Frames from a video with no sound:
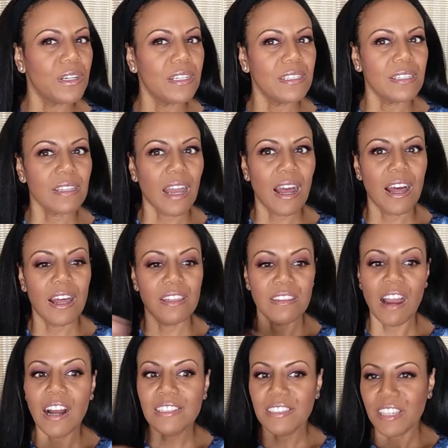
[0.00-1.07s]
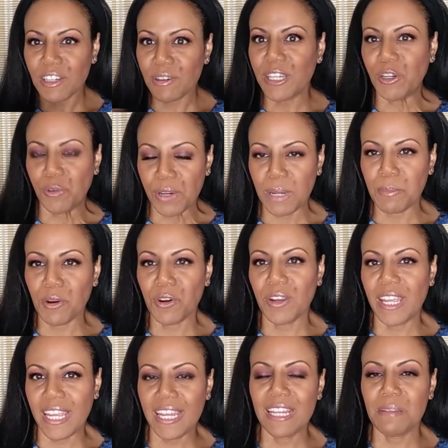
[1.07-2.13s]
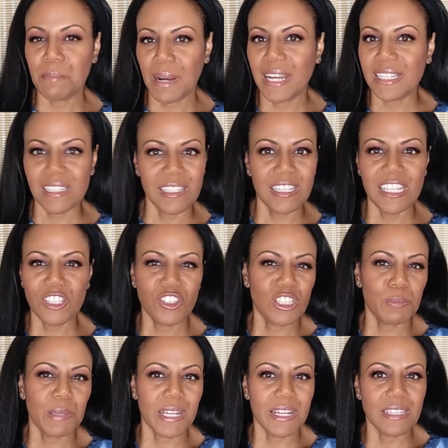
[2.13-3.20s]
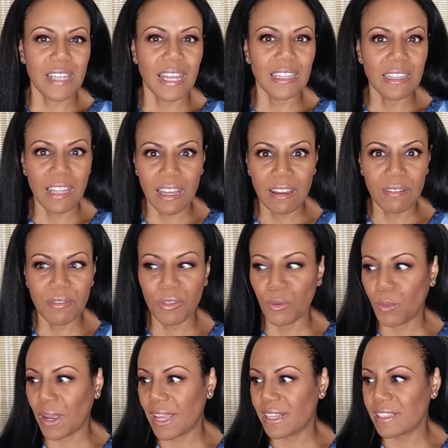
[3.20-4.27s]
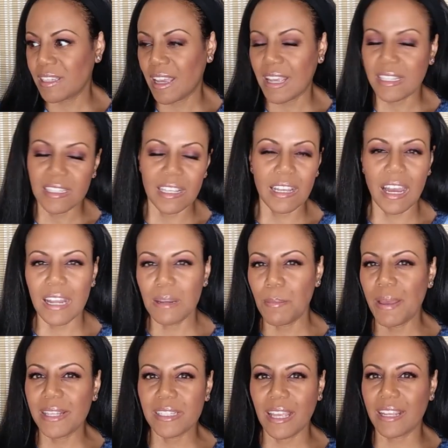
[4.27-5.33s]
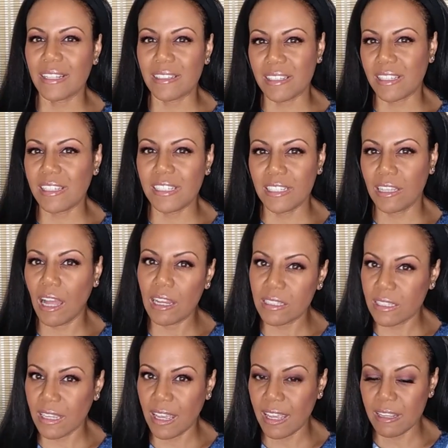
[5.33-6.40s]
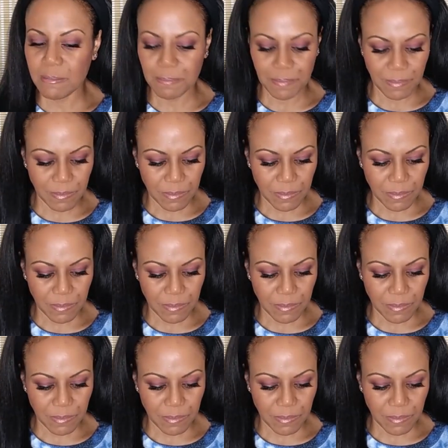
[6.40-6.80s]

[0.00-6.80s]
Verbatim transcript: put non-dairy creamer in my tea just because I love the way it tastes. It kind of makes like a tea latte.